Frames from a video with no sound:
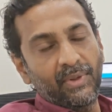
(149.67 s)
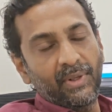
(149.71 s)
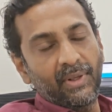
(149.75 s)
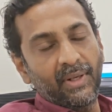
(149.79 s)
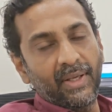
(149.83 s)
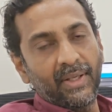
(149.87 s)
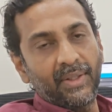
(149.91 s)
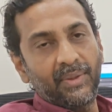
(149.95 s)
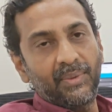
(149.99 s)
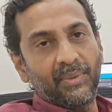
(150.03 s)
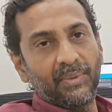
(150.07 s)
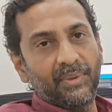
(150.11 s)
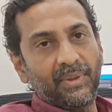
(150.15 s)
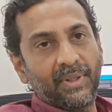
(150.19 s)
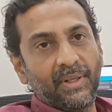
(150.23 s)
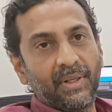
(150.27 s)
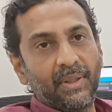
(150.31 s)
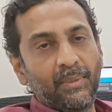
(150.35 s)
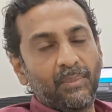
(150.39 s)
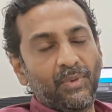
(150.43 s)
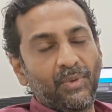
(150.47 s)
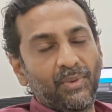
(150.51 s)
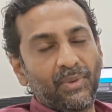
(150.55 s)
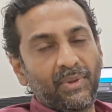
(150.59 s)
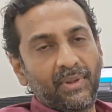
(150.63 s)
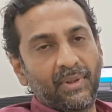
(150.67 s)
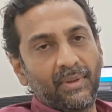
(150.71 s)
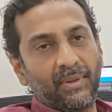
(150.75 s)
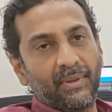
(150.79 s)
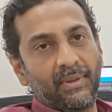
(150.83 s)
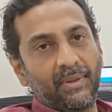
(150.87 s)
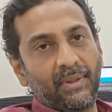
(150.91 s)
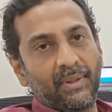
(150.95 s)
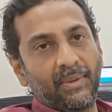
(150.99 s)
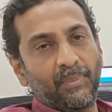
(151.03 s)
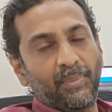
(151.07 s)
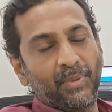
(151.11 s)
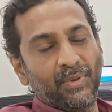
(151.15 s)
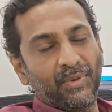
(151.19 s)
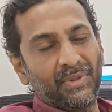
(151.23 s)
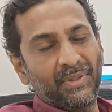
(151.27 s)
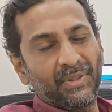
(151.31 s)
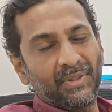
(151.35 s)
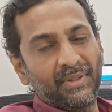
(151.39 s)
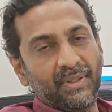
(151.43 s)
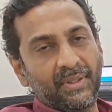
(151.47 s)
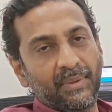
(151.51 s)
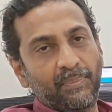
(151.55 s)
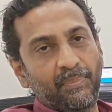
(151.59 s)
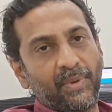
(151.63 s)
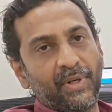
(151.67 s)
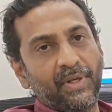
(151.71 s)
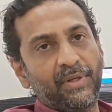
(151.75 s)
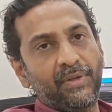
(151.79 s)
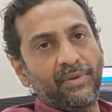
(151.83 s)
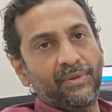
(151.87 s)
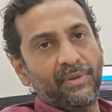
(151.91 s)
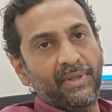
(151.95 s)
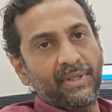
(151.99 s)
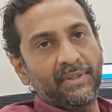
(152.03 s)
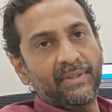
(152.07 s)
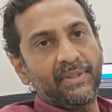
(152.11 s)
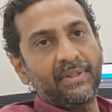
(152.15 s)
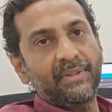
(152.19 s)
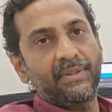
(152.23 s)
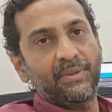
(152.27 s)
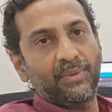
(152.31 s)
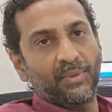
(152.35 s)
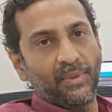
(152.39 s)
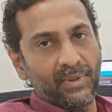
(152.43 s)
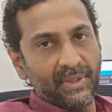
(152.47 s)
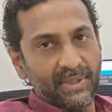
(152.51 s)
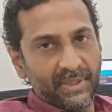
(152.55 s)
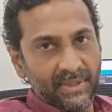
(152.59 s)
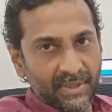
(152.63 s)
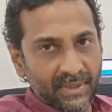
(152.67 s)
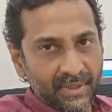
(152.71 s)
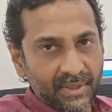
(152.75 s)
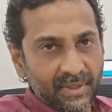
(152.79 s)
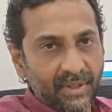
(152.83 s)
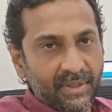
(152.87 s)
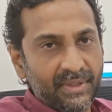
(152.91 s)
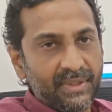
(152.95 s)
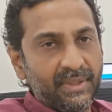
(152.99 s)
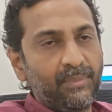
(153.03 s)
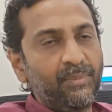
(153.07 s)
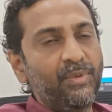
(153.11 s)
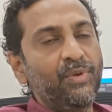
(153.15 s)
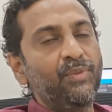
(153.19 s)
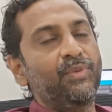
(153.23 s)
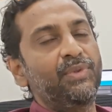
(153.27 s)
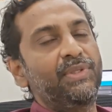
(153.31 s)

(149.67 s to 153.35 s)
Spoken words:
would like to tell about a procedure for cutaneous cholecystostomy,